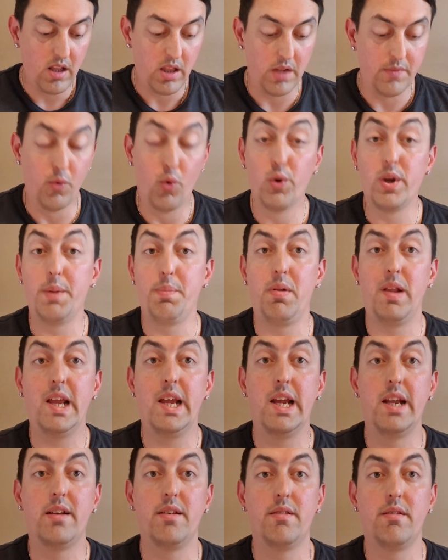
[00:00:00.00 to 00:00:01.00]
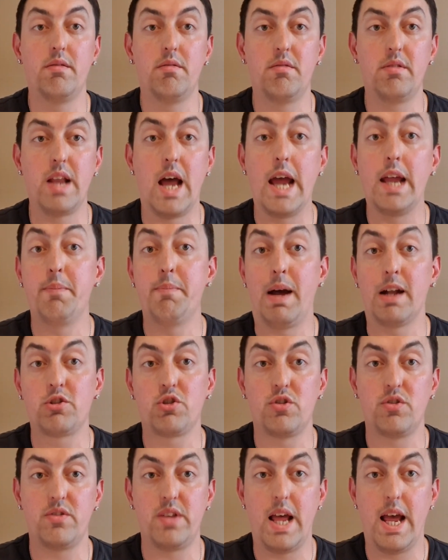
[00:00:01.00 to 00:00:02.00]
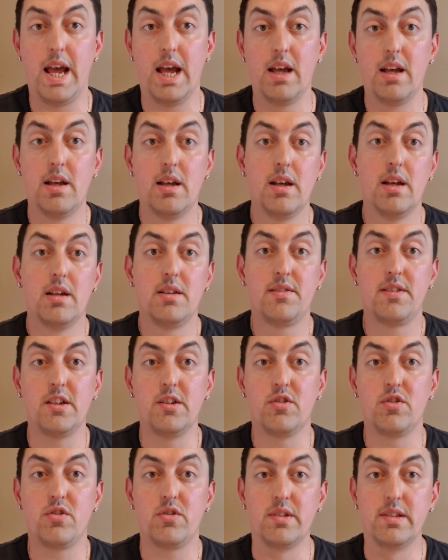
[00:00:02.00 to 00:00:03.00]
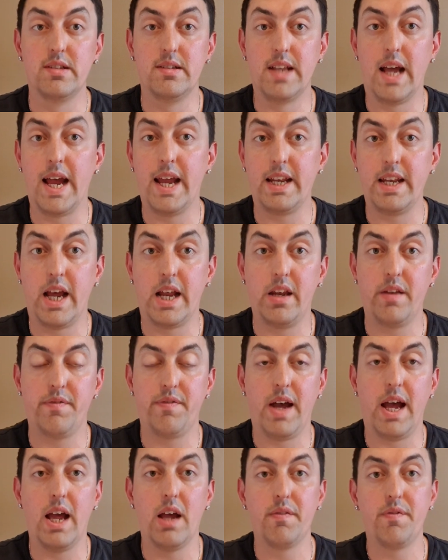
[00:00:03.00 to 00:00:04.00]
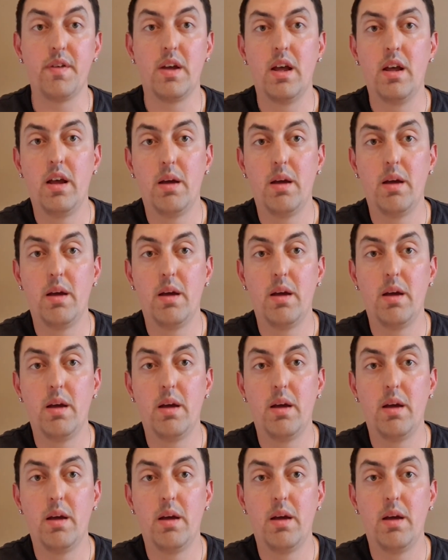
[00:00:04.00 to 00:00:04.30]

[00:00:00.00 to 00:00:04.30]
They've only played 9 matches there since 1995,